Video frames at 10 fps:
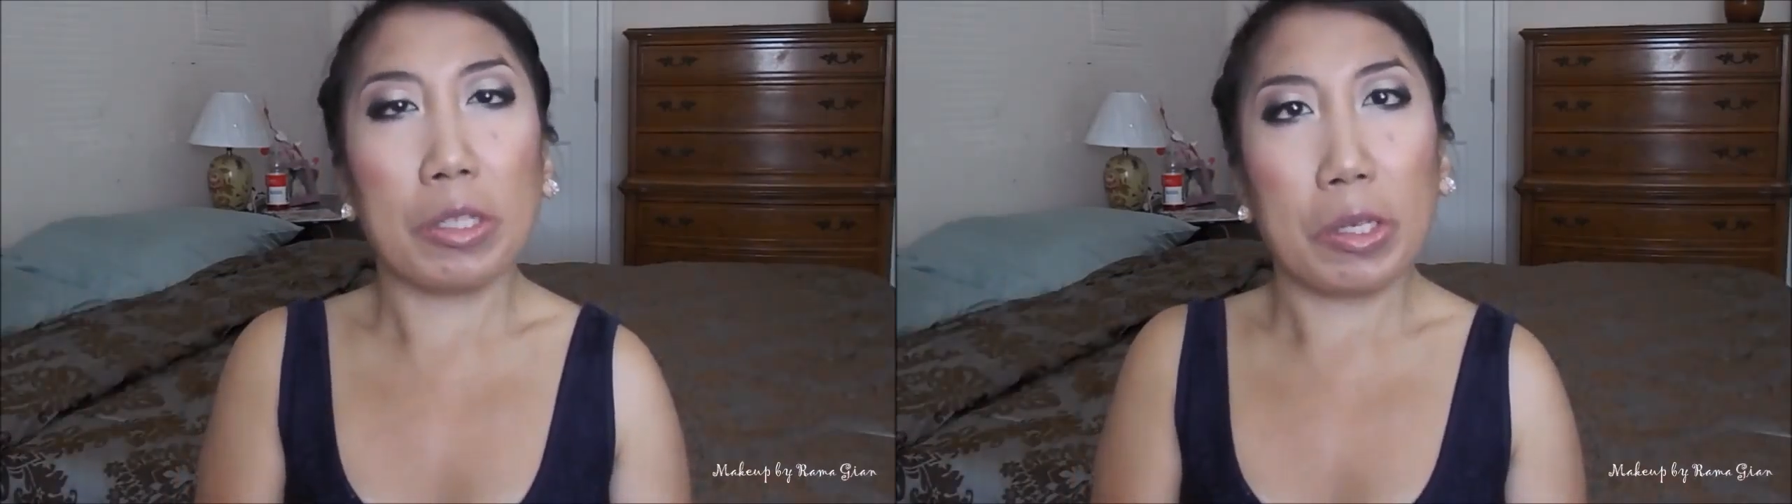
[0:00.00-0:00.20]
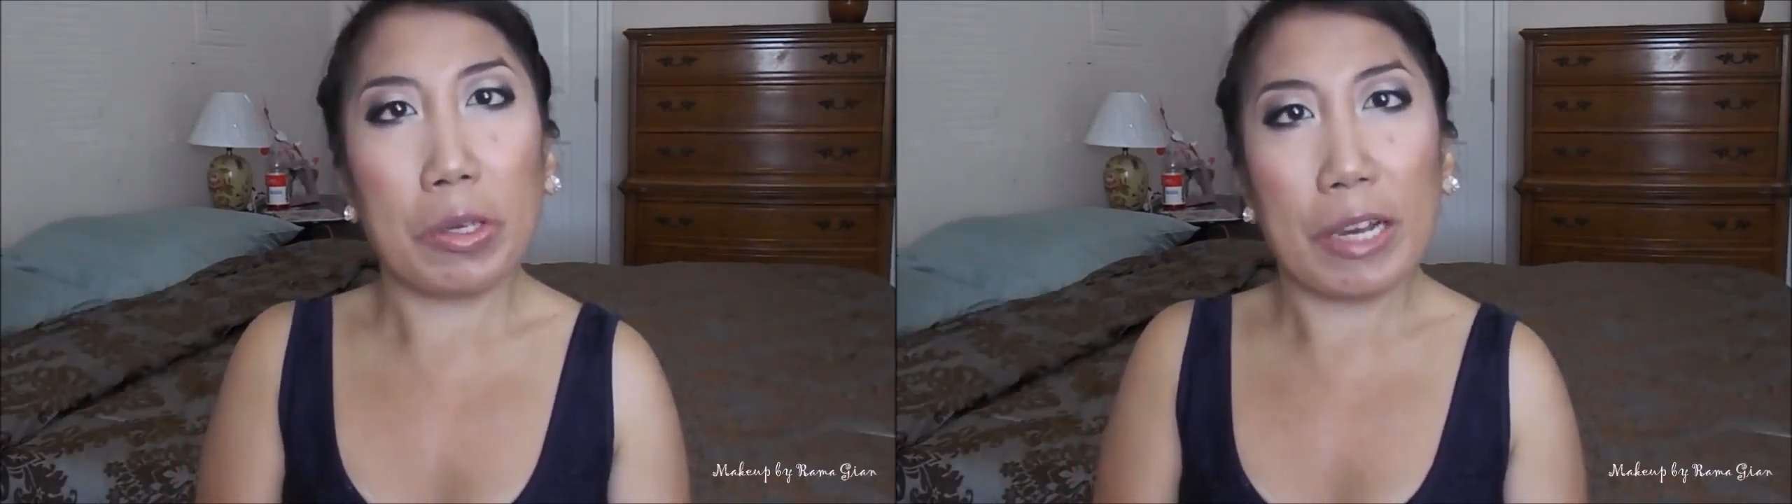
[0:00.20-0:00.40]

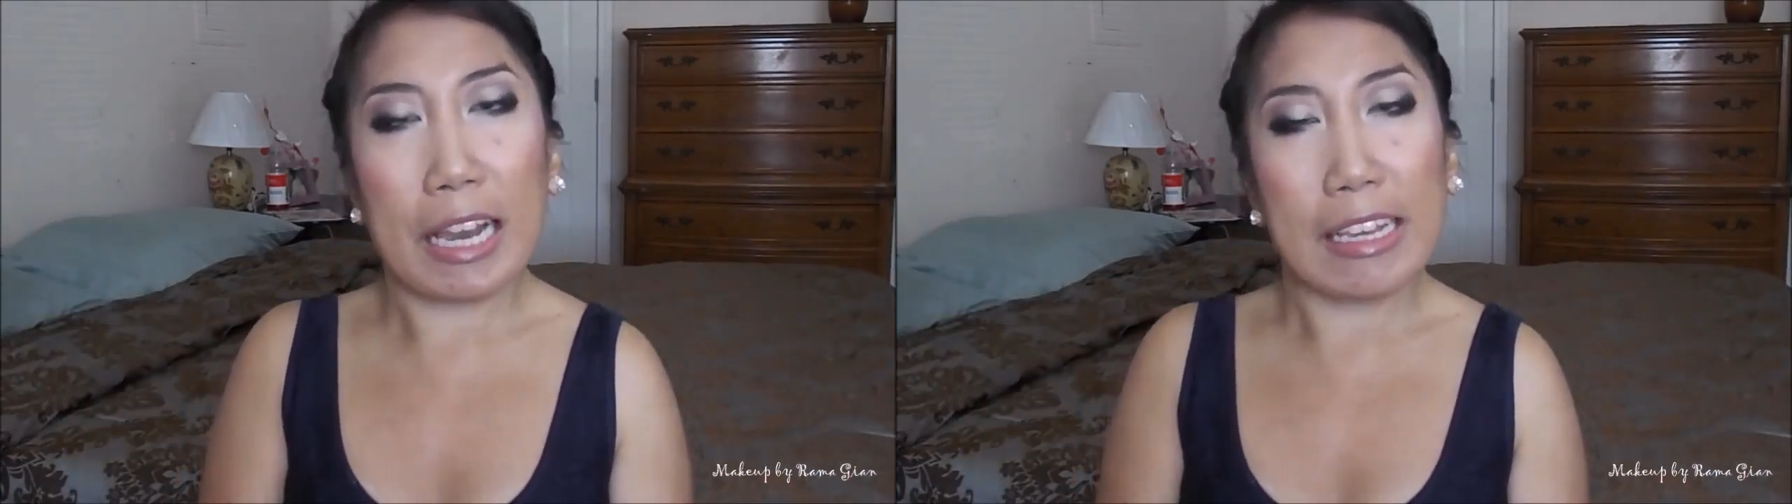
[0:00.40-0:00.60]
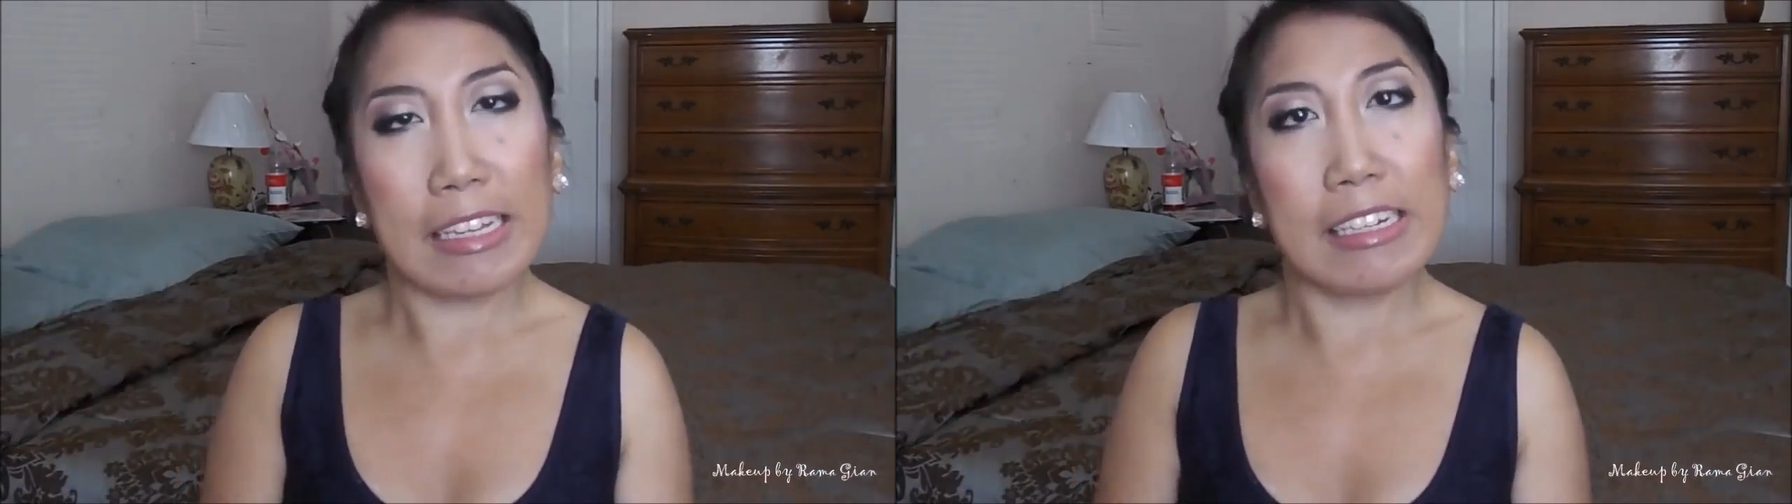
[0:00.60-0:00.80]
so you
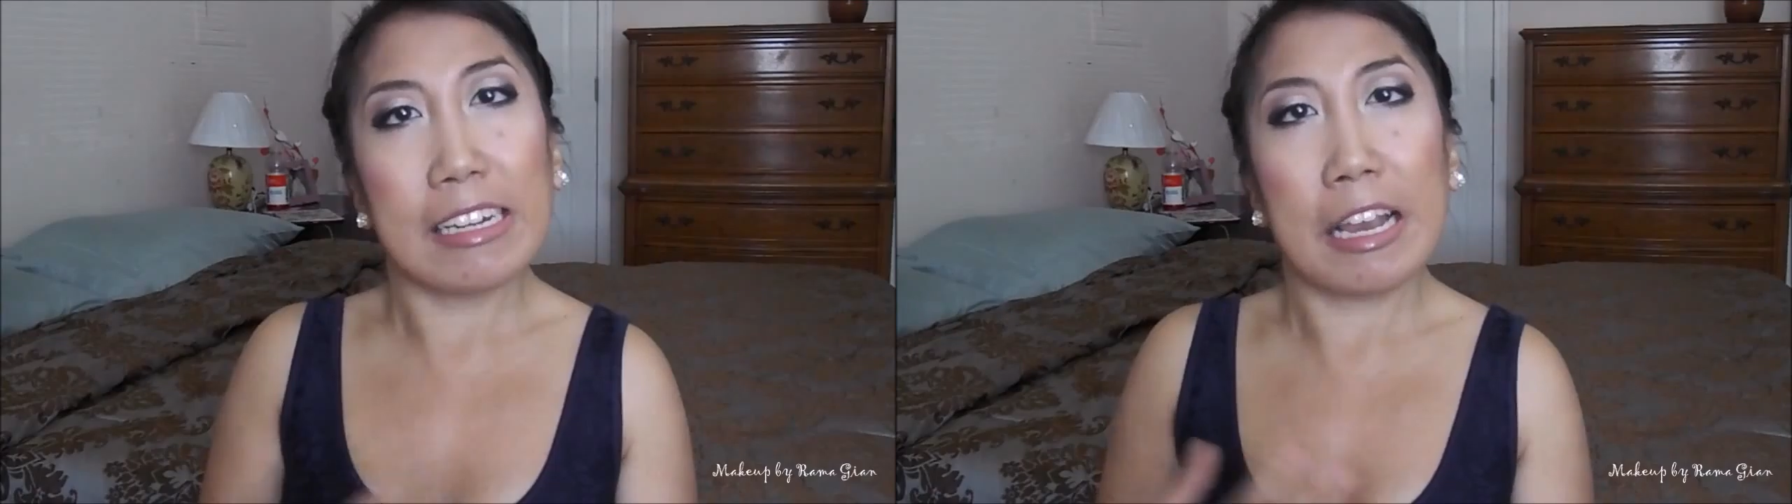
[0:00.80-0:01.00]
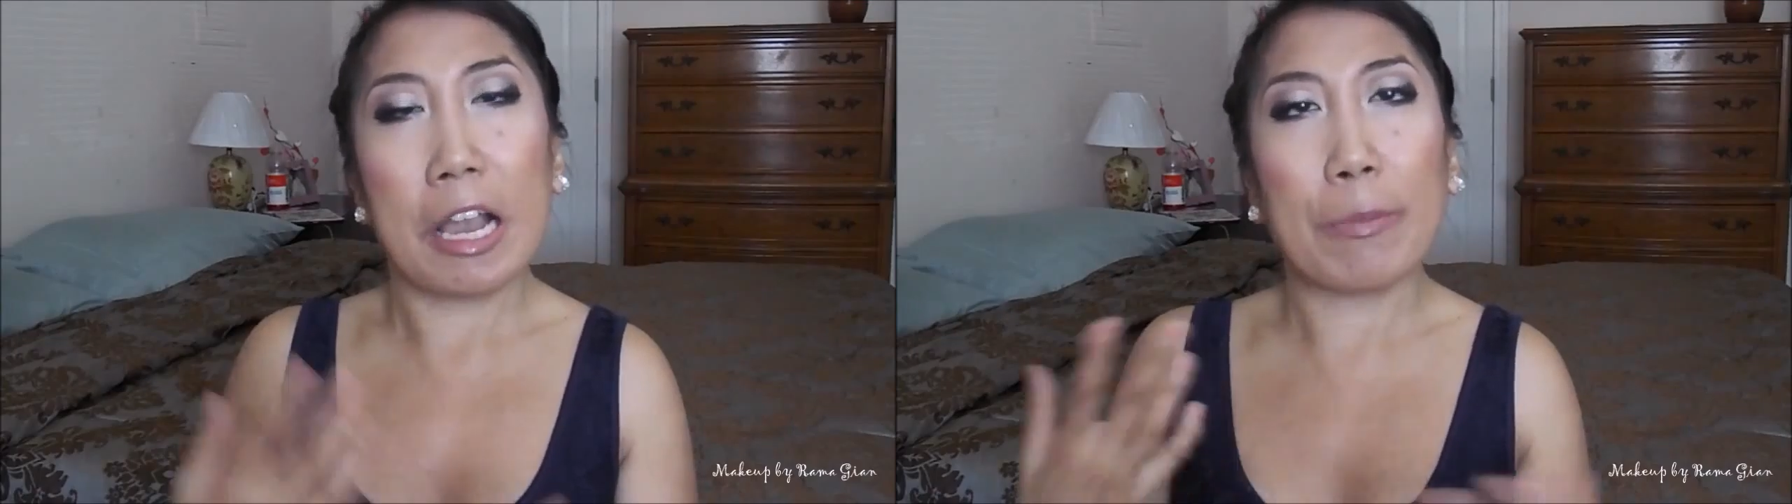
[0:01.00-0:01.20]
guys can
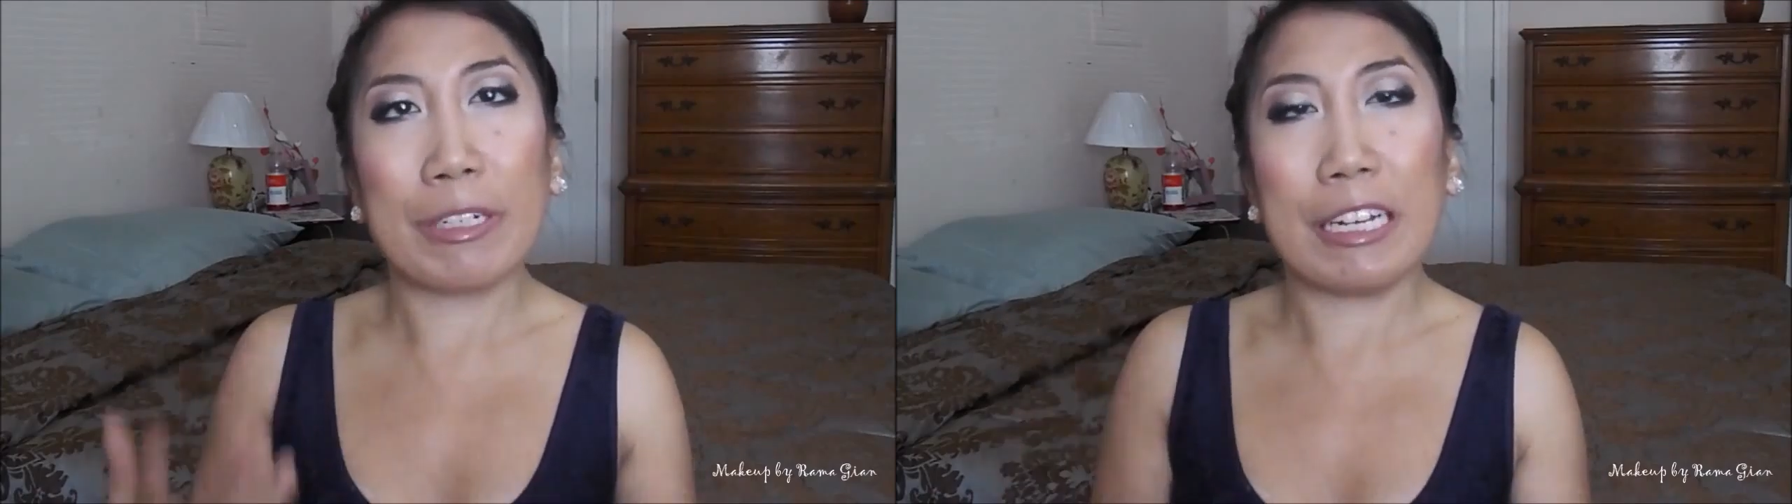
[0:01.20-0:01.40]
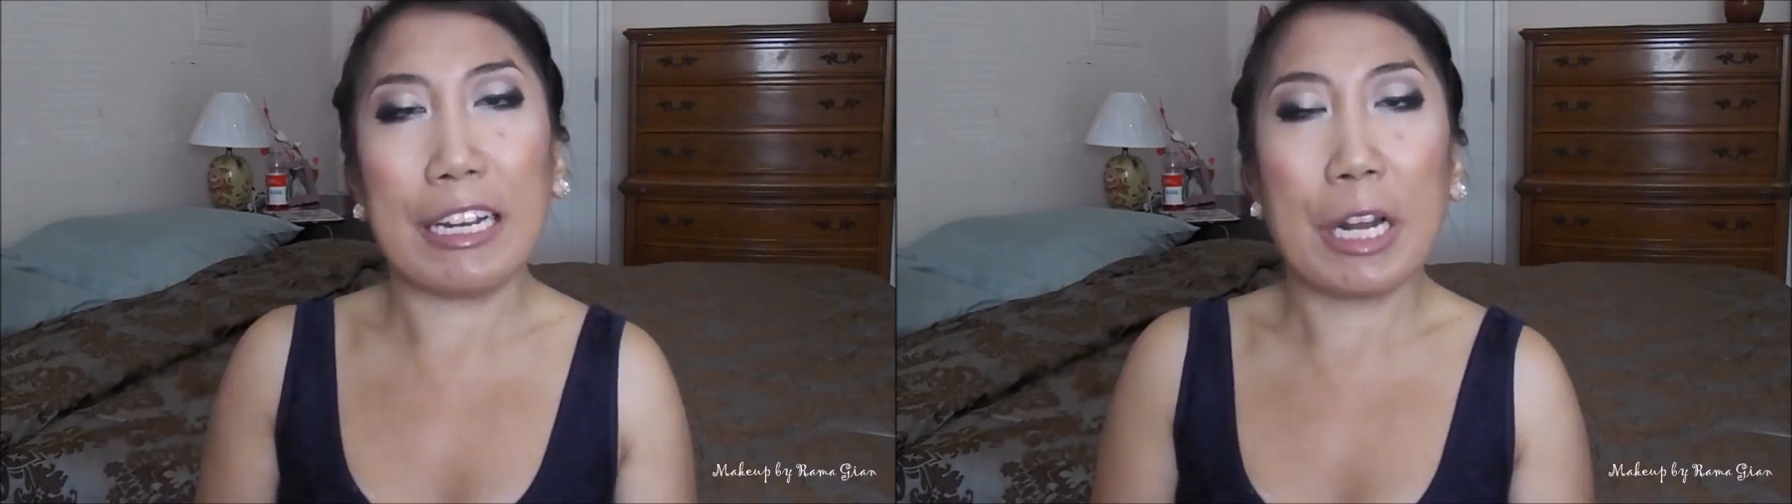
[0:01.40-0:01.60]
stay up
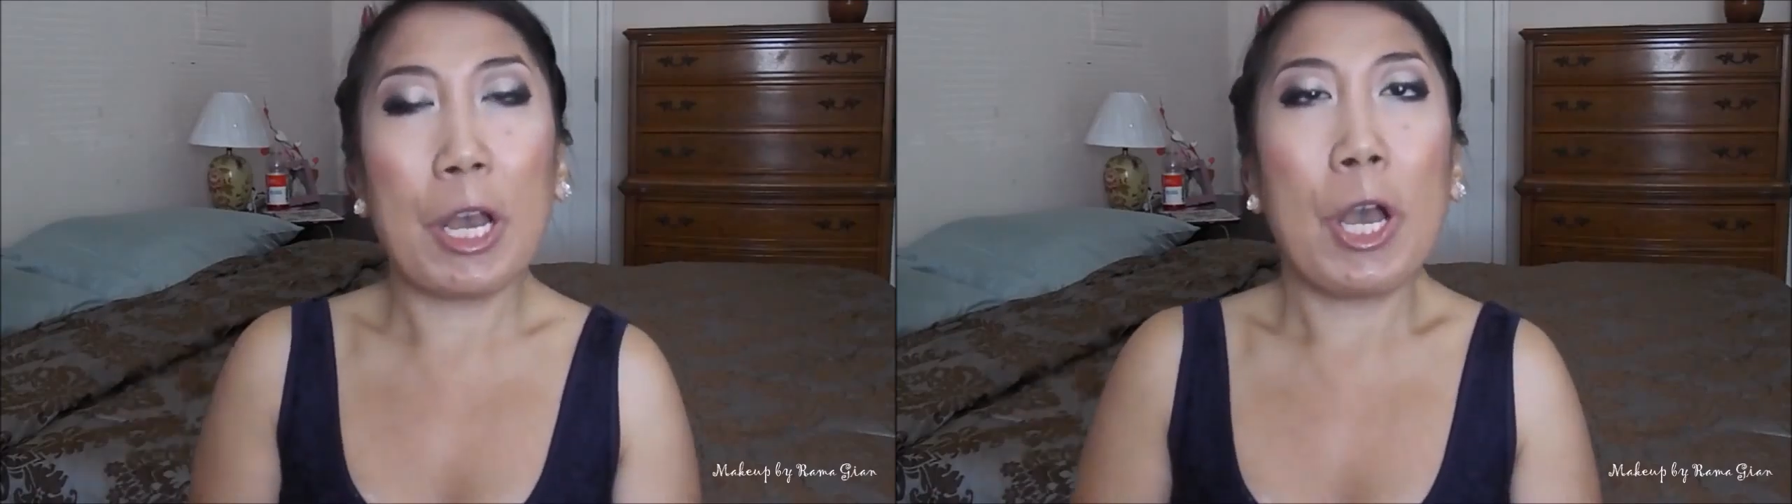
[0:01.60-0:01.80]
to date